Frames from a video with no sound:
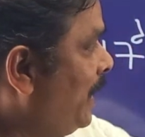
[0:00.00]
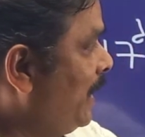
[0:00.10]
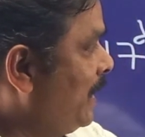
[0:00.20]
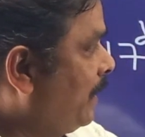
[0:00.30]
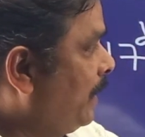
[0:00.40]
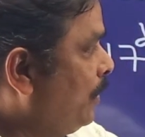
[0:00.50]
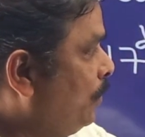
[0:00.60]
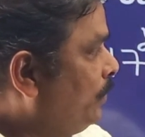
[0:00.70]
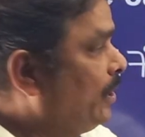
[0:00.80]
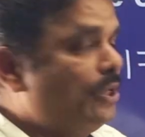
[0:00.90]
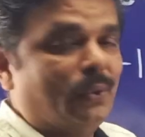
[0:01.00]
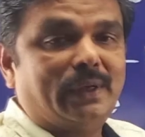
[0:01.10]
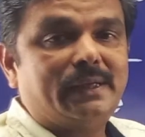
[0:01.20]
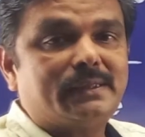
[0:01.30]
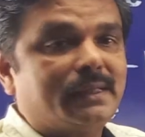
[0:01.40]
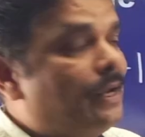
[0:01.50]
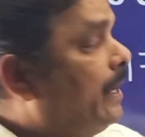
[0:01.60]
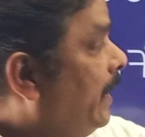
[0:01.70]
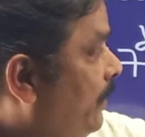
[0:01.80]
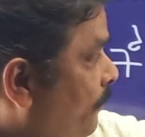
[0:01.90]
1 day A can do 3 units.
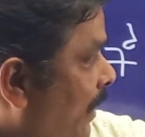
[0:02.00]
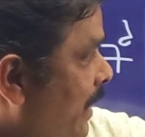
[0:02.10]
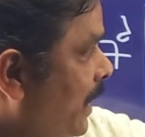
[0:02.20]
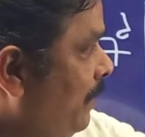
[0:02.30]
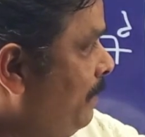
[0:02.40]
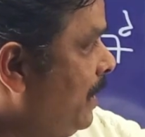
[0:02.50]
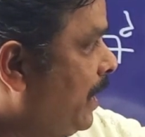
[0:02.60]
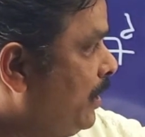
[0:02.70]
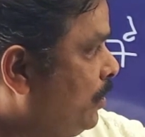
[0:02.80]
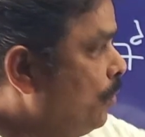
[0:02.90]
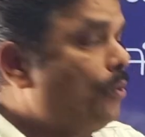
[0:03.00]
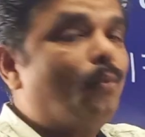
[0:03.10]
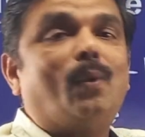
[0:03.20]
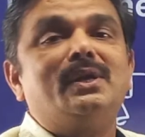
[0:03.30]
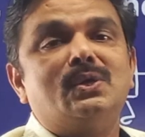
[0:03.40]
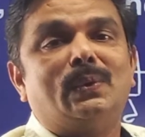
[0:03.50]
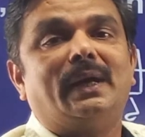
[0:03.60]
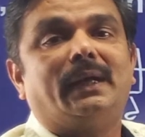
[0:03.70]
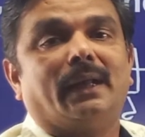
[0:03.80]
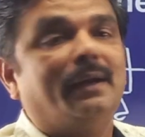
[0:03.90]
In 1 day B can do 1
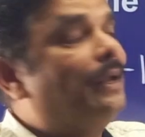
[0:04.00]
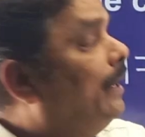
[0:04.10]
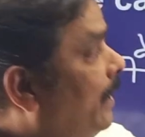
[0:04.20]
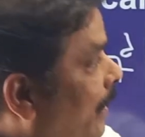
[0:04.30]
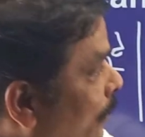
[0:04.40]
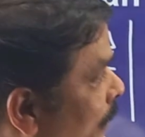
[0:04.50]
unit. Now